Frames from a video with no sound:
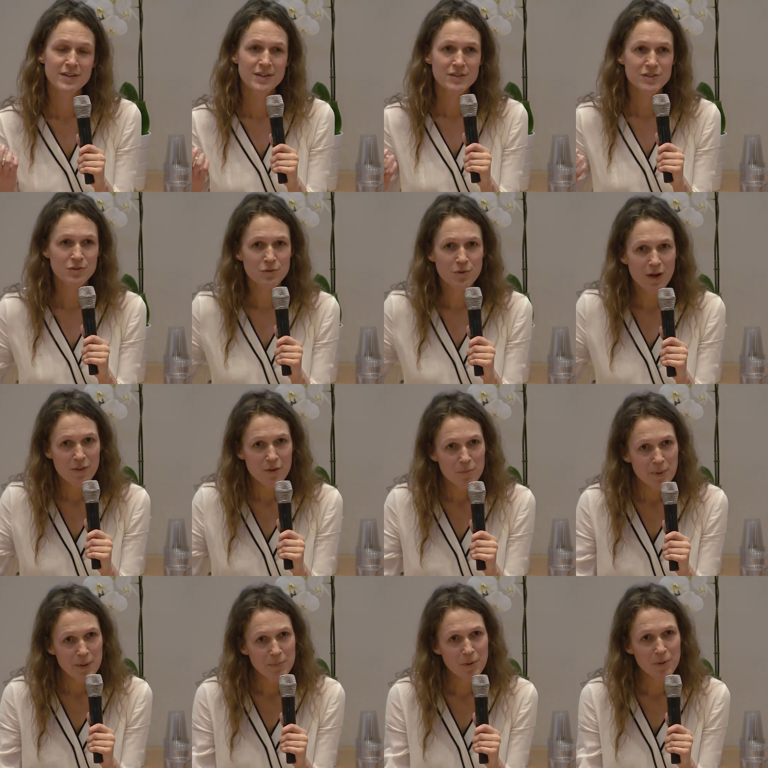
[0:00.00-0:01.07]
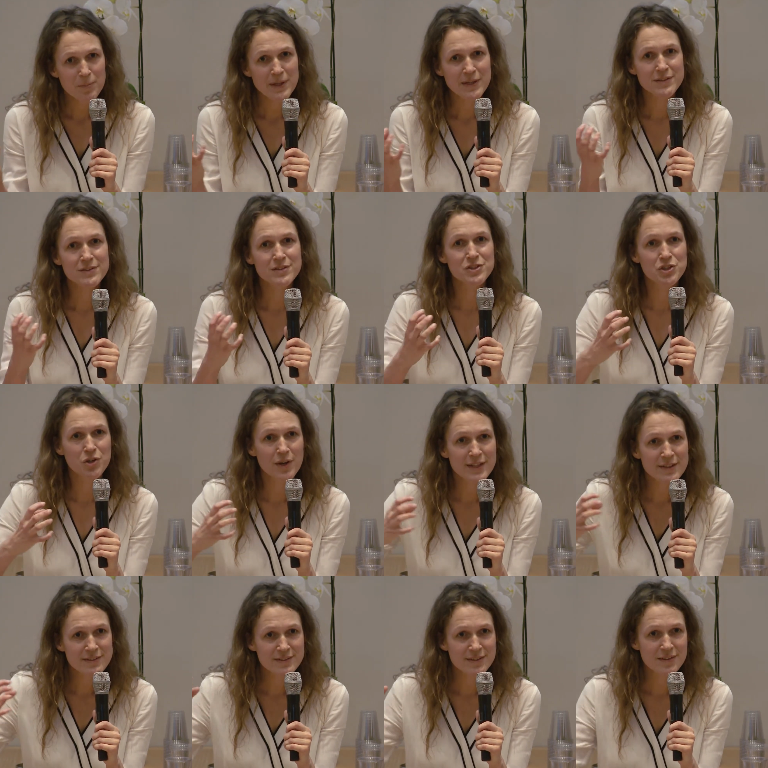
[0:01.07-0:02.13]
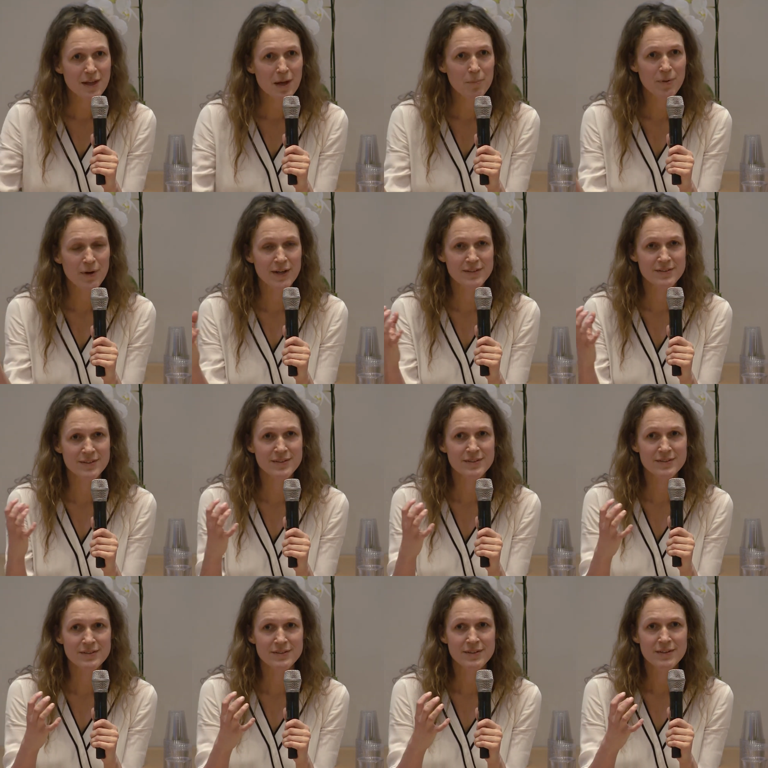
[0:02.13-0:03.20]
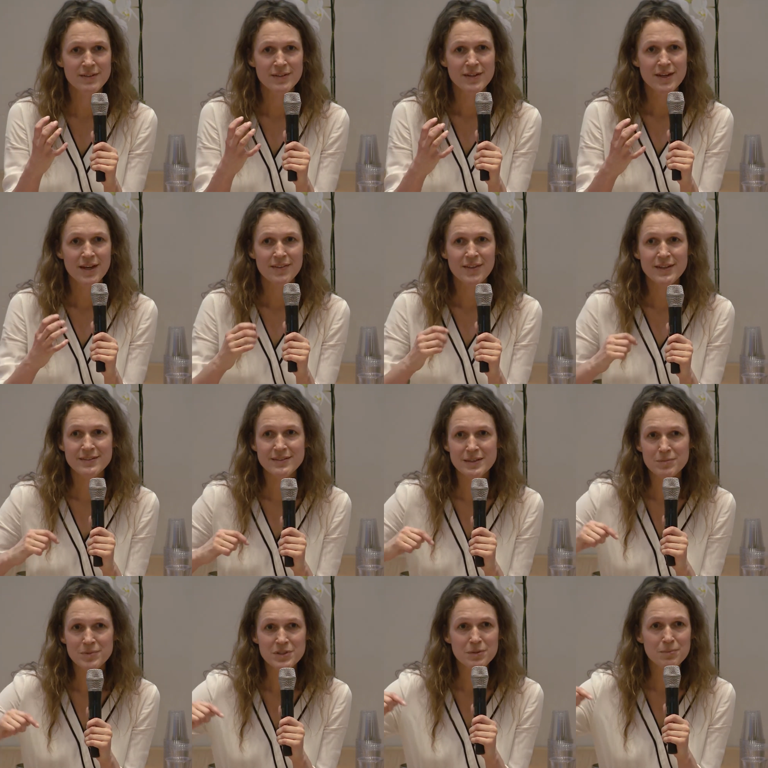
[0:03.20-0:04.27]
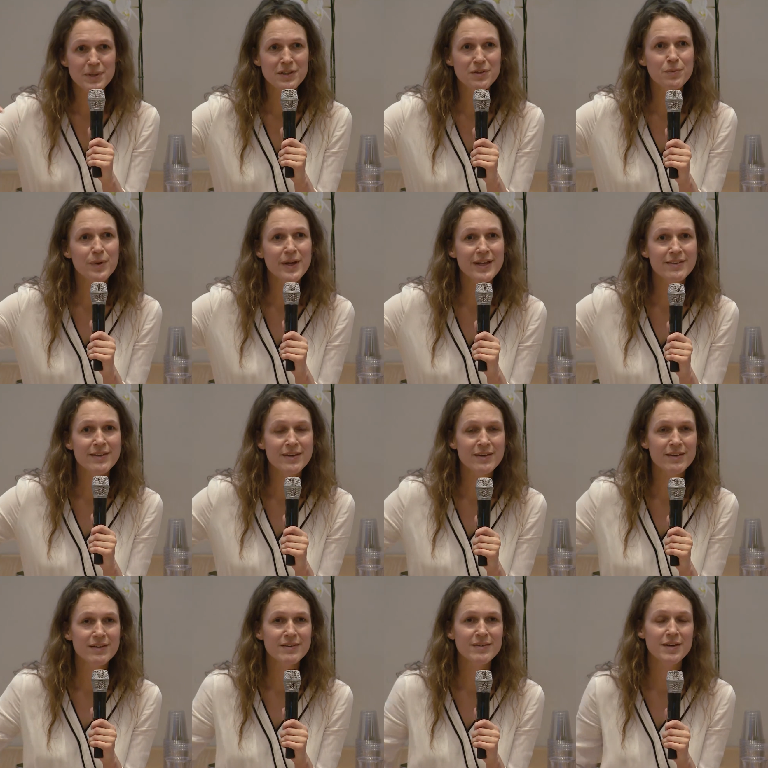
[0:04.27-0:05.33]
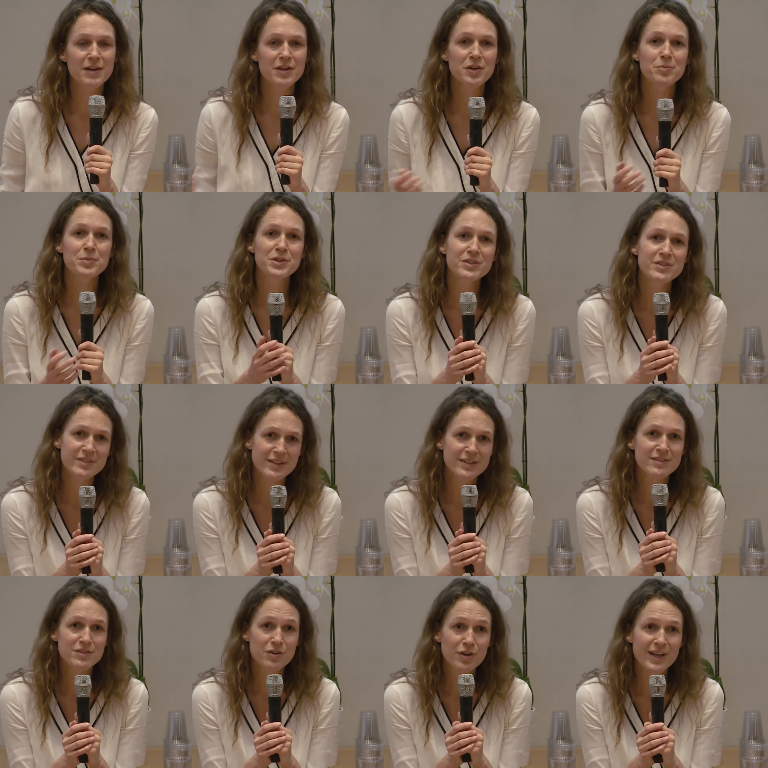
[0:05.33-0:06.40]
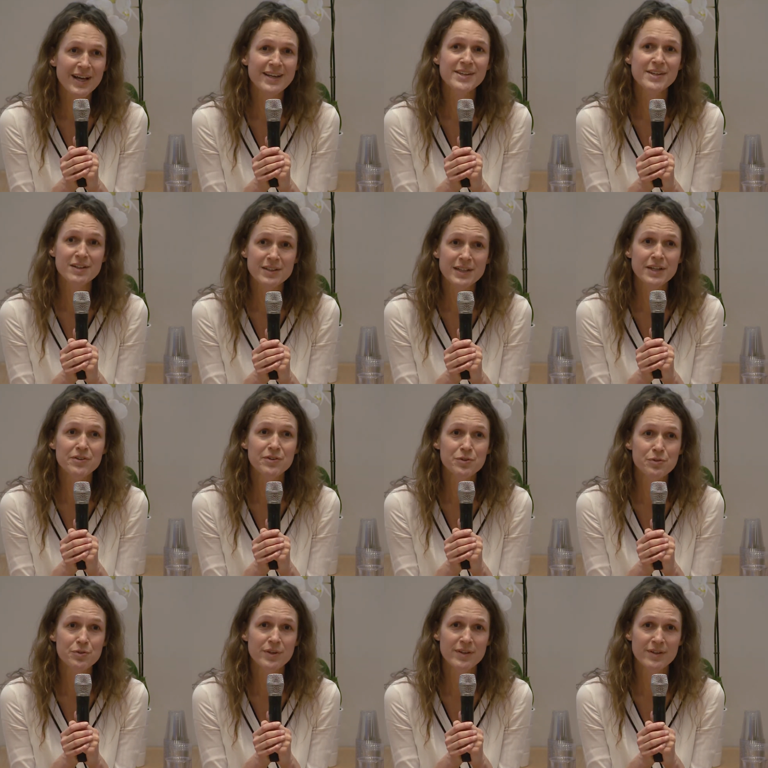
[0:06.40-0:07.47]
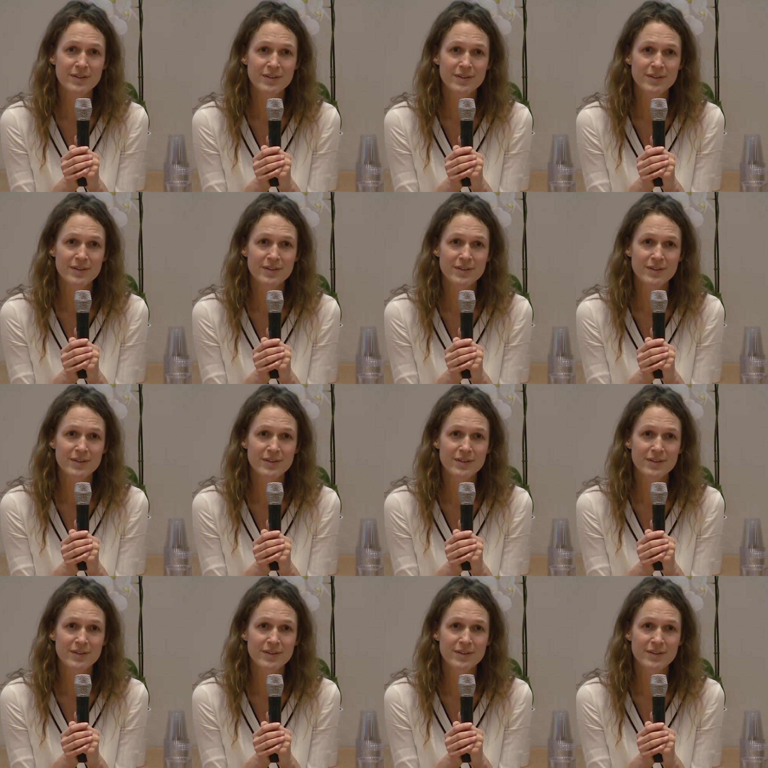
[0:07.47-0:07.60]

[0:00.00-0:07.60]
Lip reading: So other people begin to join us in that practice. And that seems to be the way that a community is organically grown.